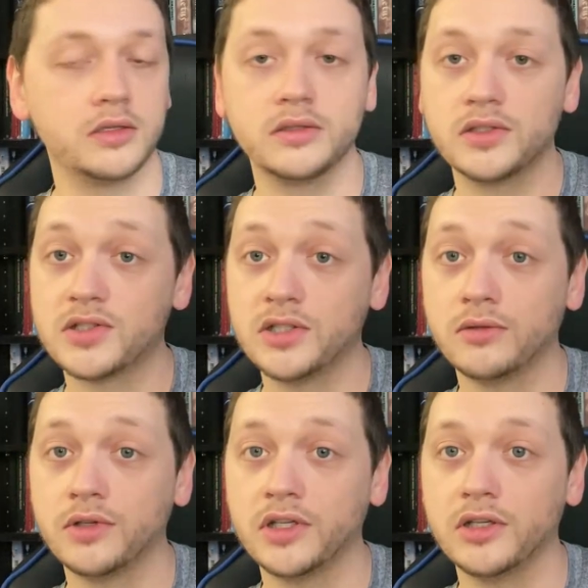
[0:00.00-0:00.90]
Still
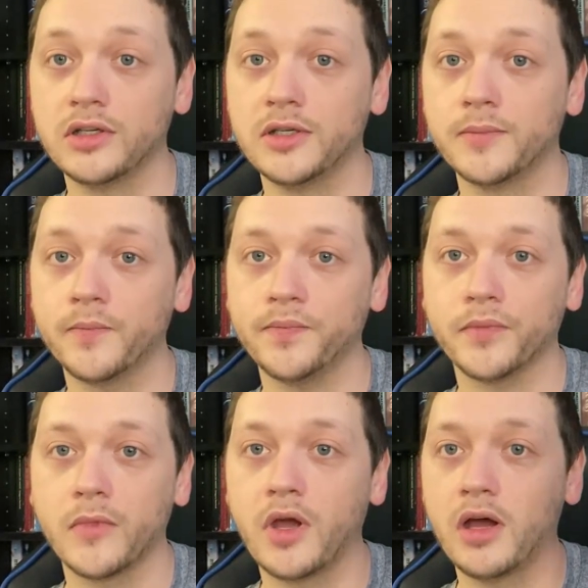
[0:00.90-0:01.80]
really good.
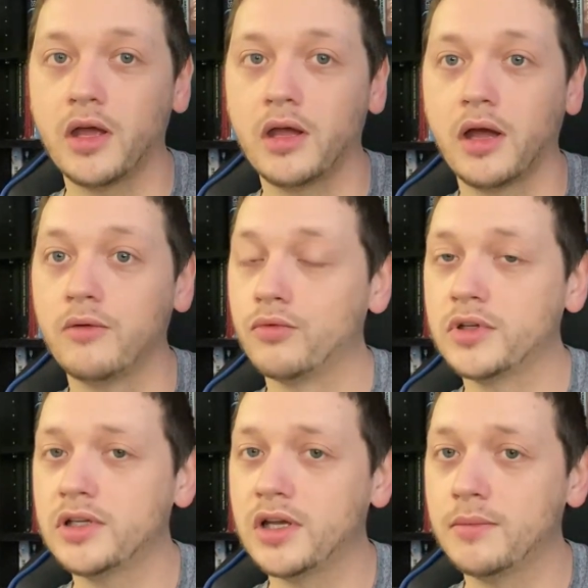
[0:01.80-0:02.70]
I
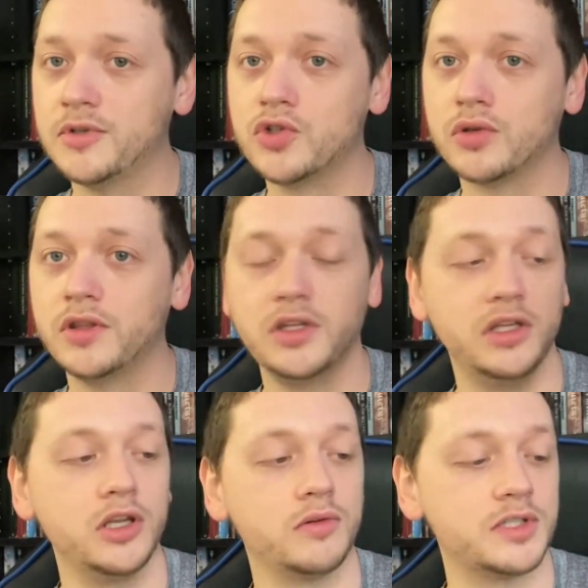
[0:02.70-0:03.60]
really am enjoying the
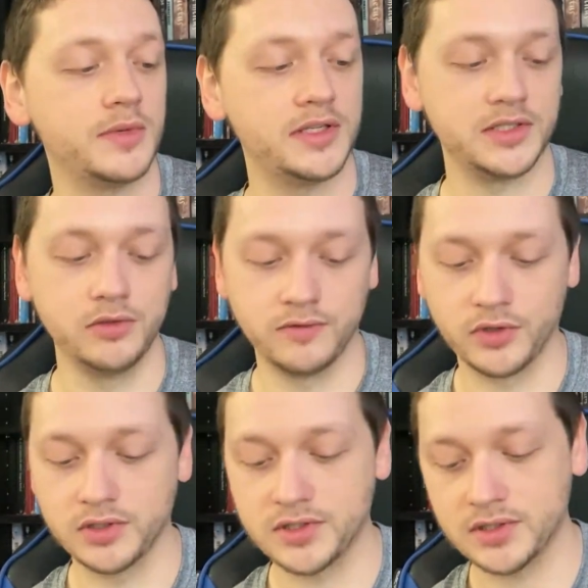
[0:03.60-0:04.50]
Known Space
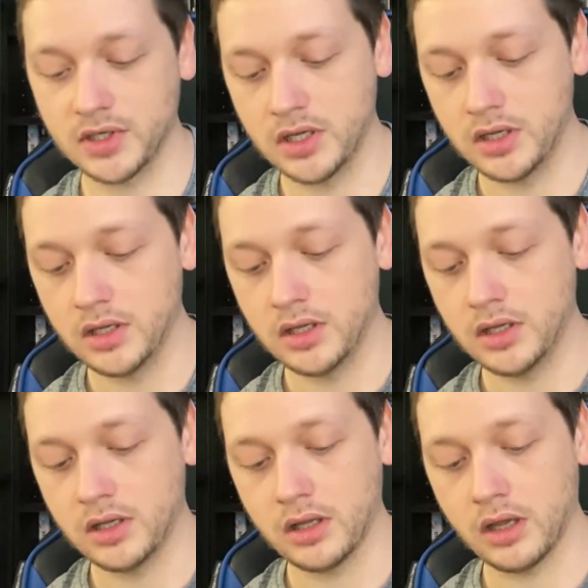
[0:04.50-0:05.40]
universe.
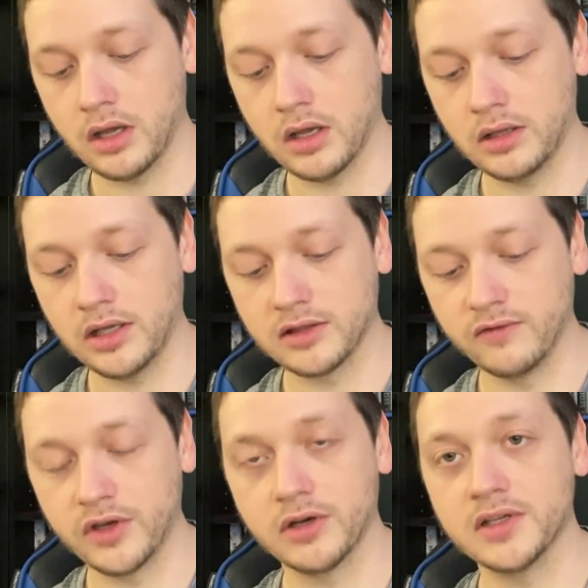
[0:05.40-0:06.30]
I like the
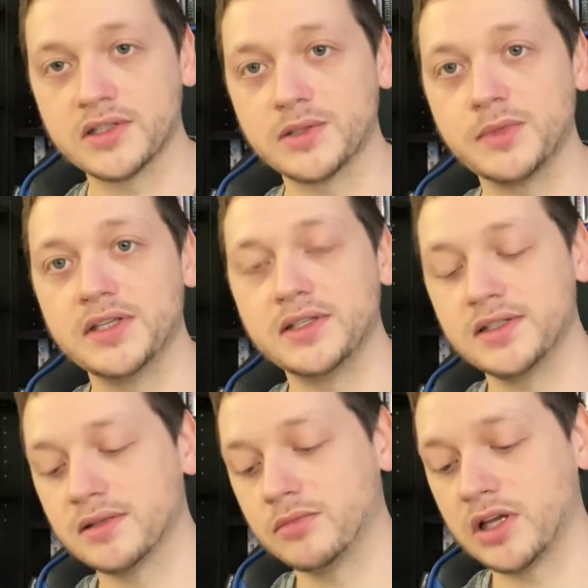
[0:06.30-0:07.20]
various
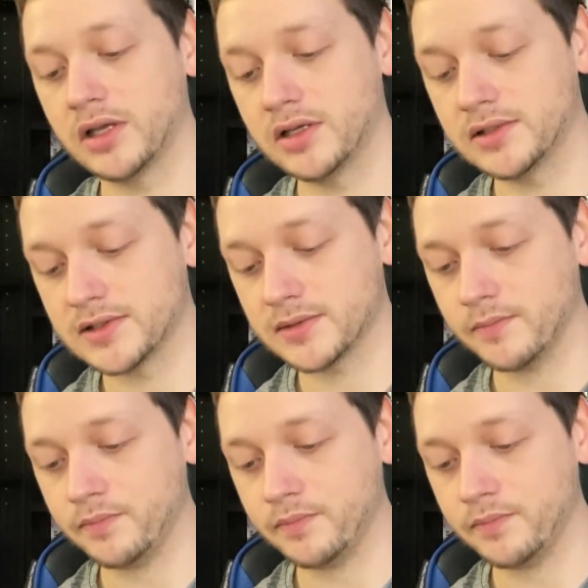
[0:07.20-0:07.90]
species and planets.